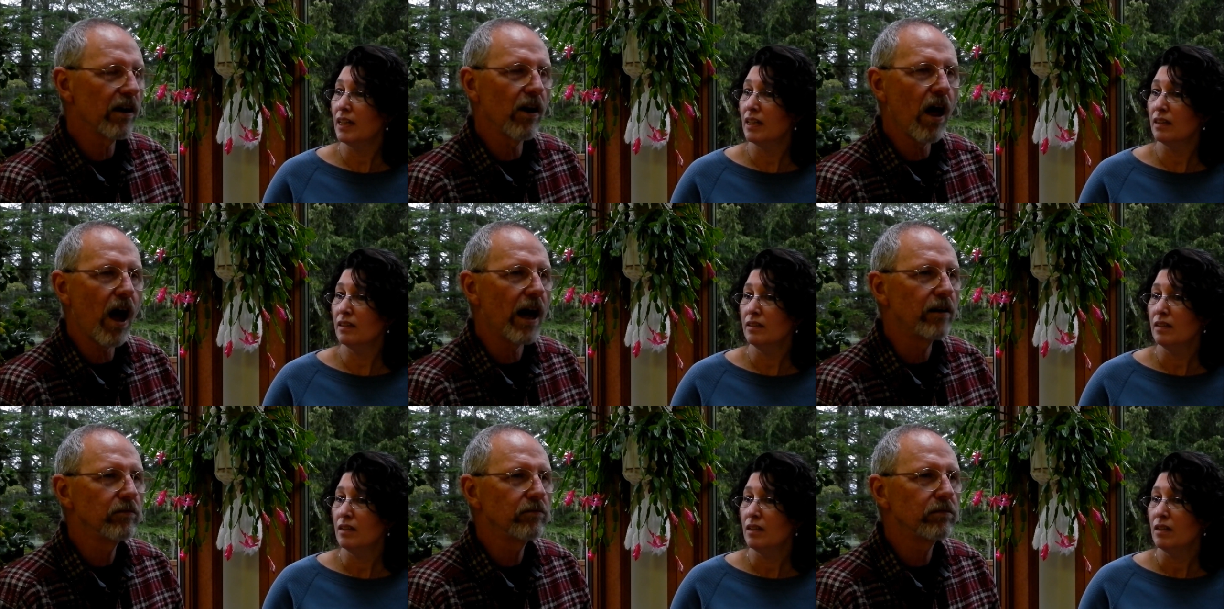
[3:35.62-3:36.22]
Speaker 1: yeah. a
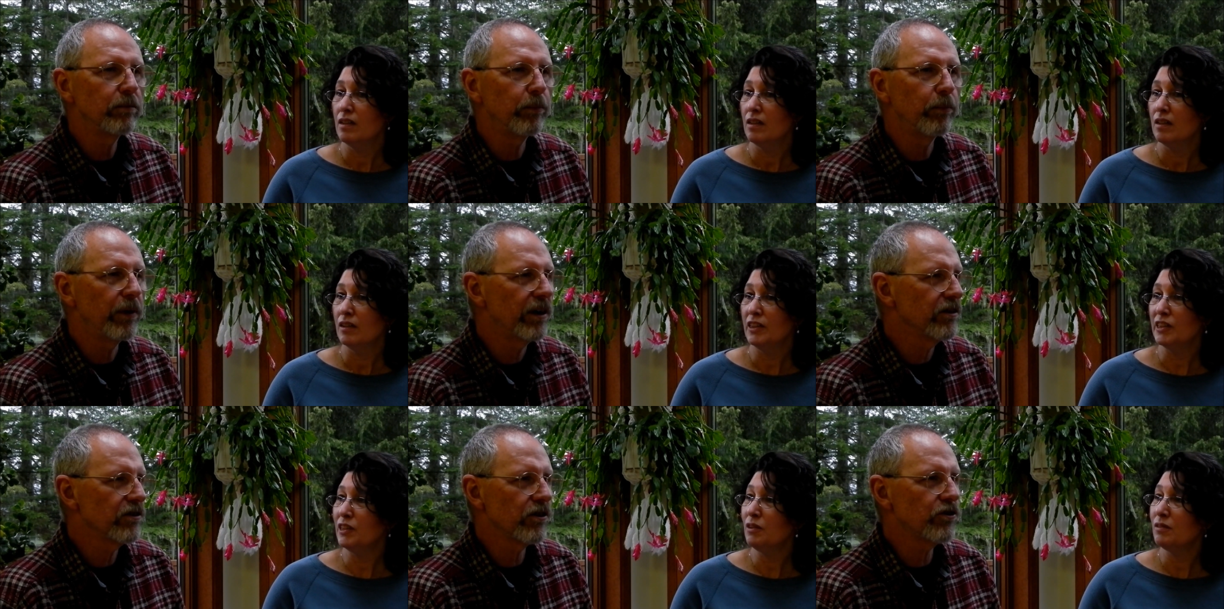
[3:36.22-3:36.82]
lot
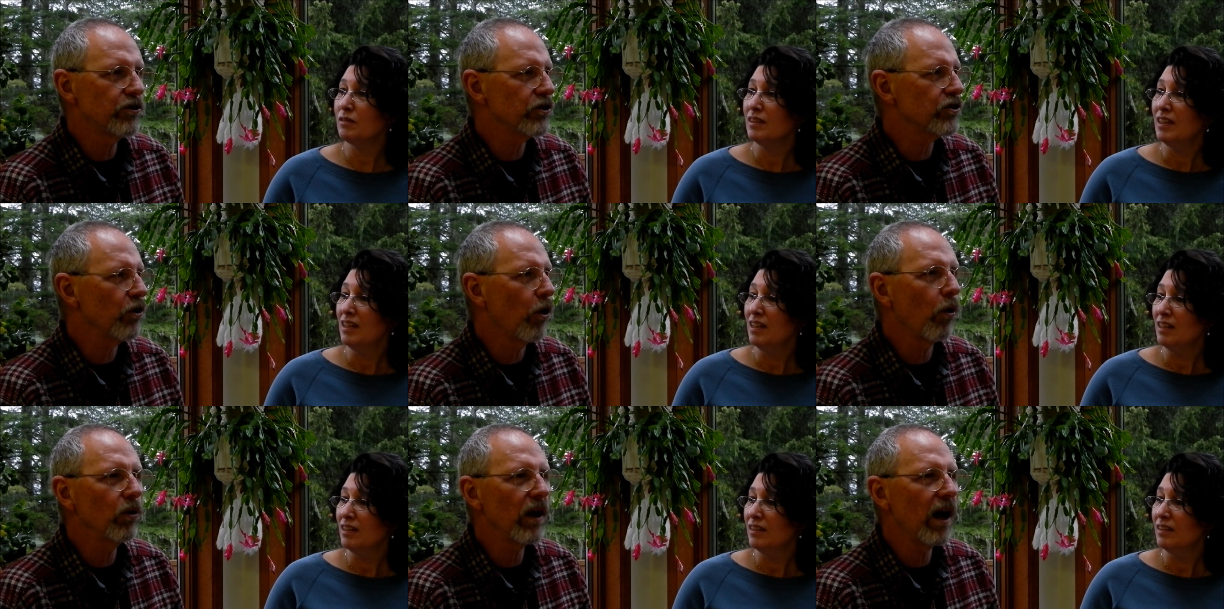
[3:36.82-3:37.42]
because it's just
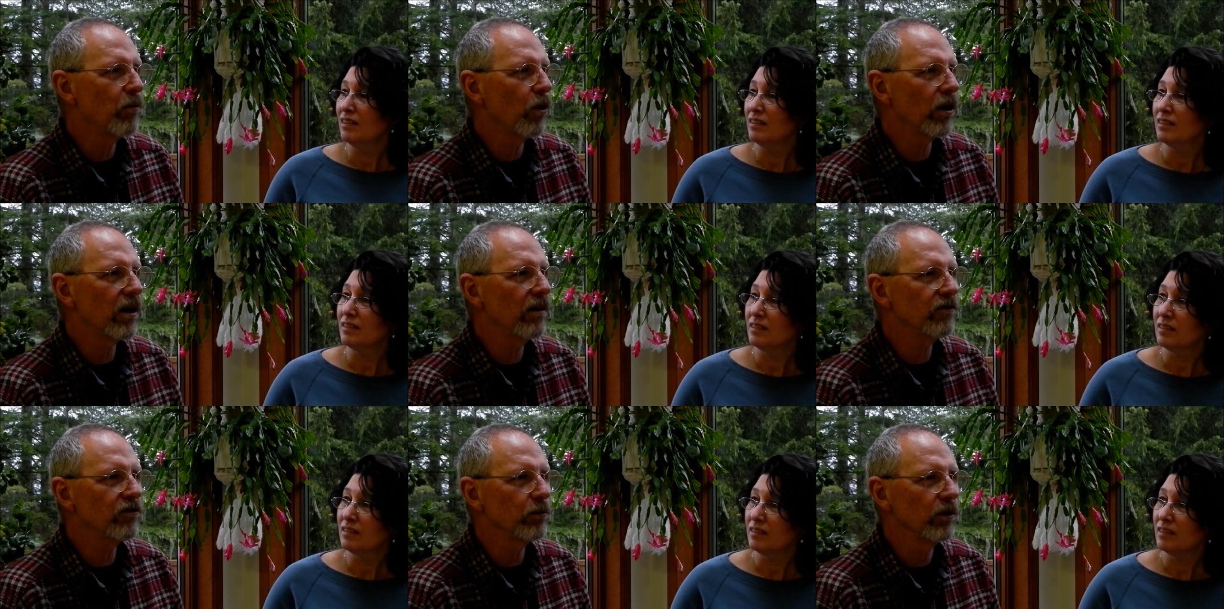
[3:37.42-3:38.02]
a whole lot more
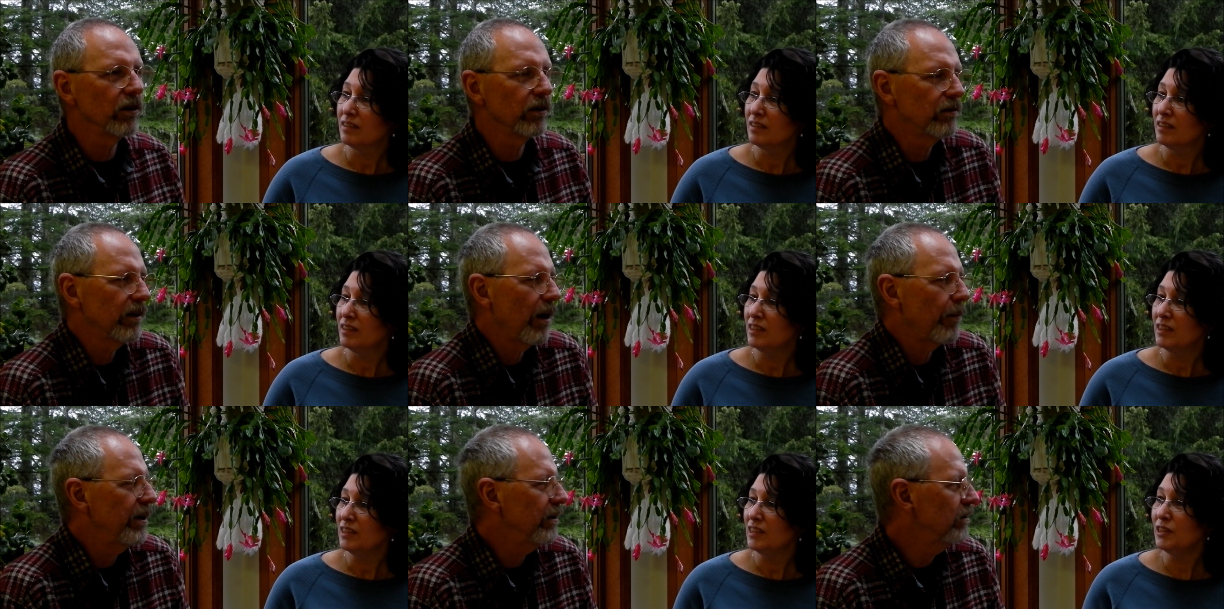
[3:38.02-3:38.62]
comfortable.
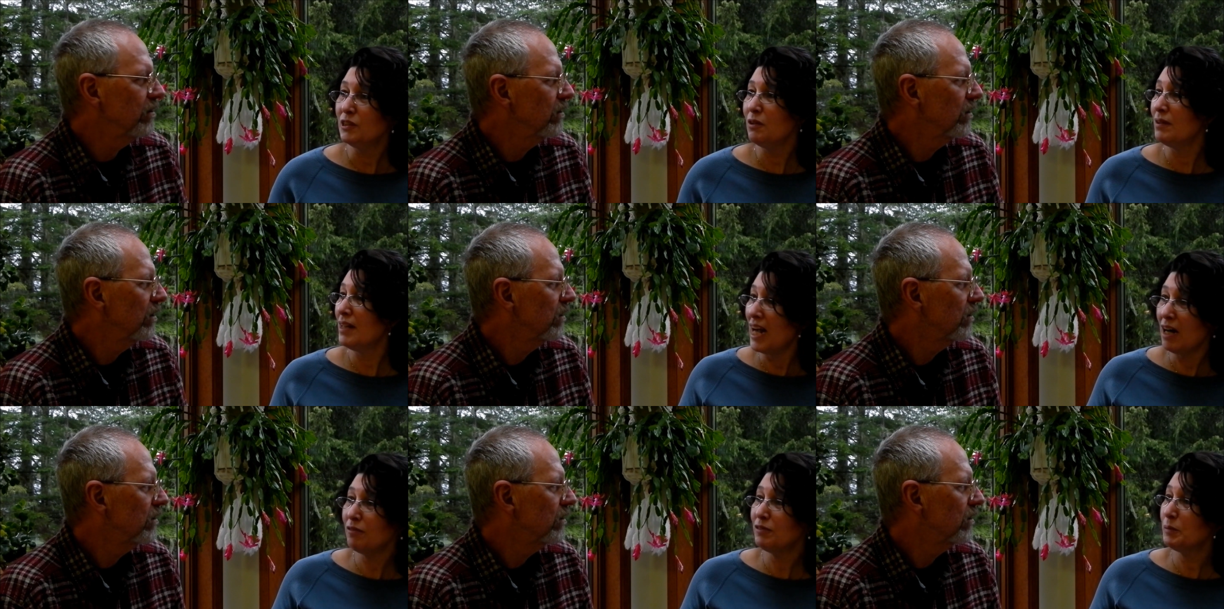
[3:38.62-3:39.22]
And I mean, you
Speaker 2: don't
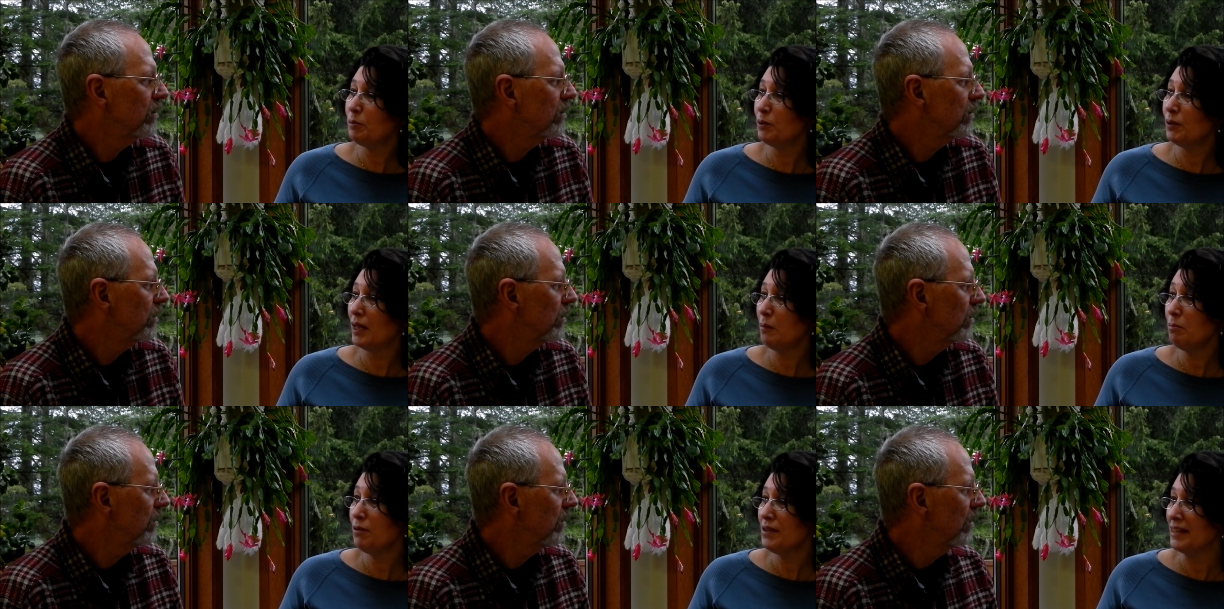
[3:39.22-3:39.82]
have to put
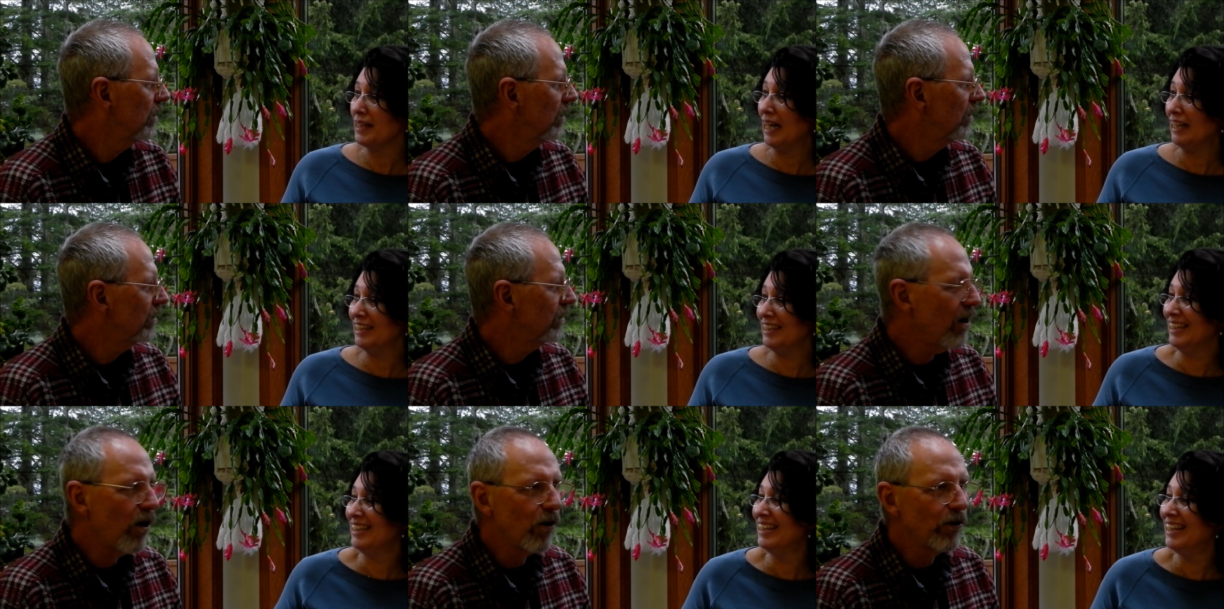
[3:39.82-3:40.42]
up with
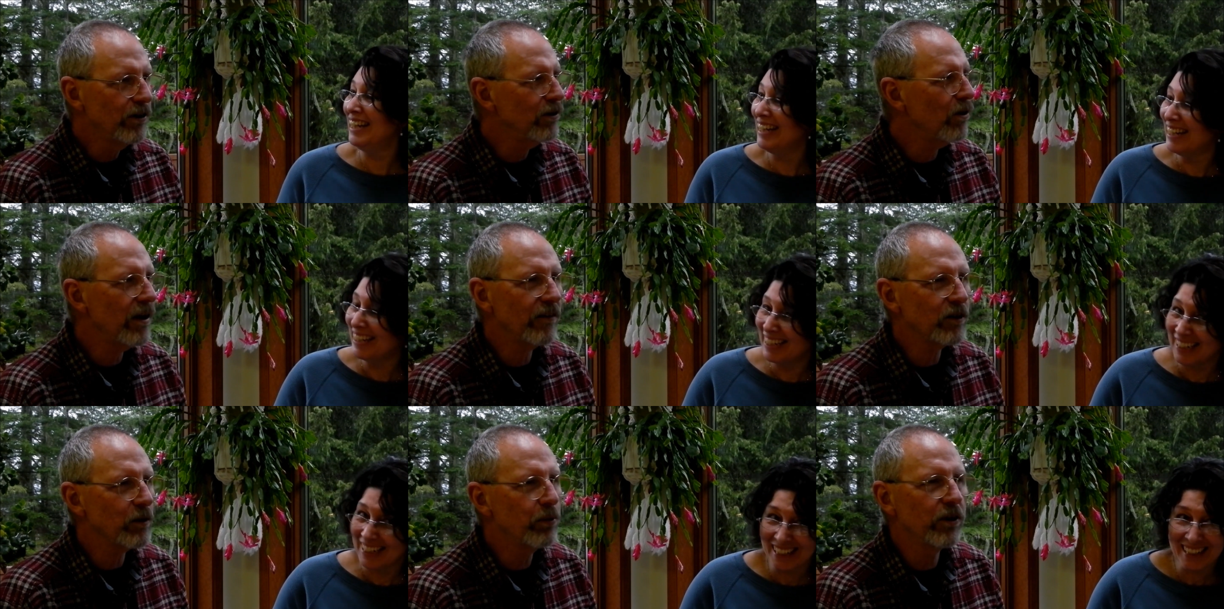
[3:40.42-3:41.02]
that. no,
Speaker 1: you
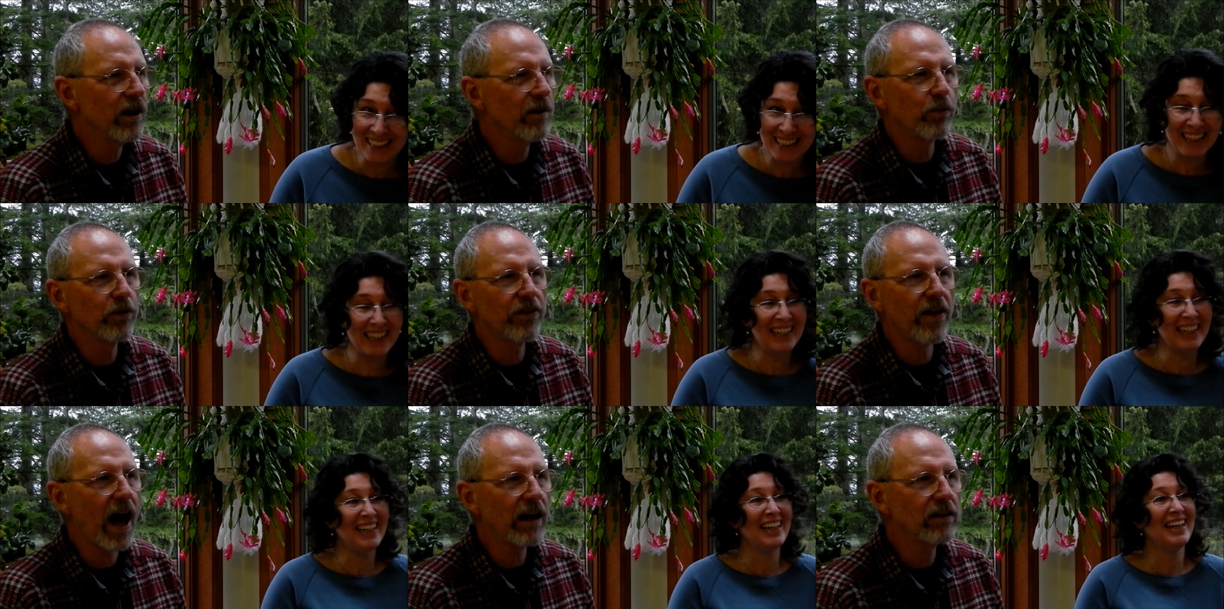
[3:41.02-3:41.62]
don't have to put up
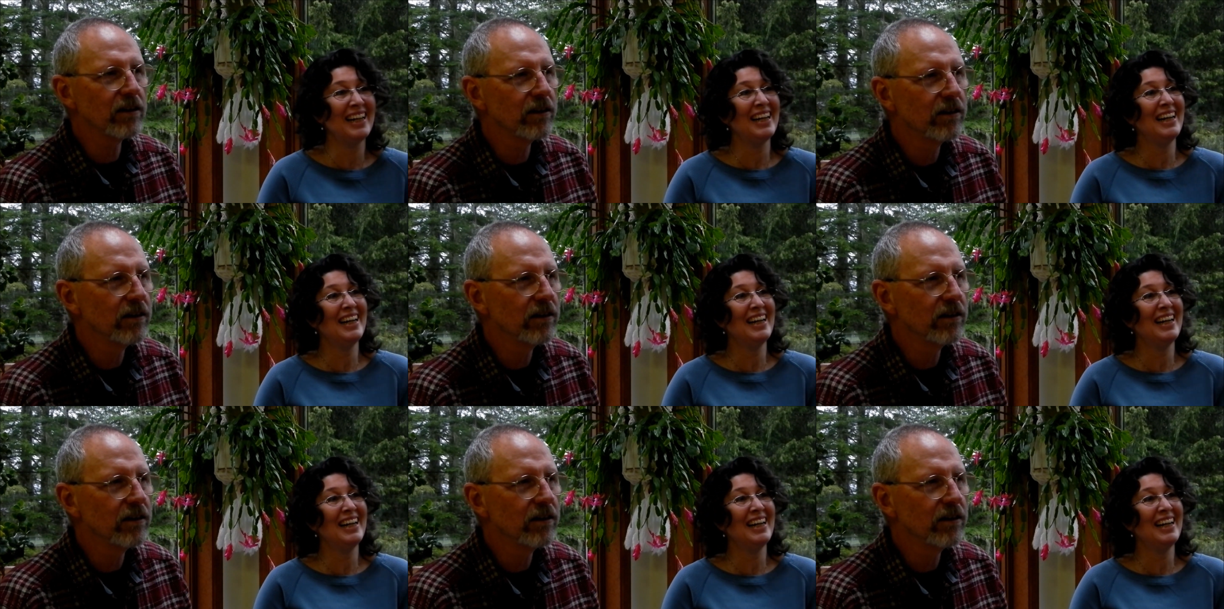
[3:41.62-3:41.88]
with that.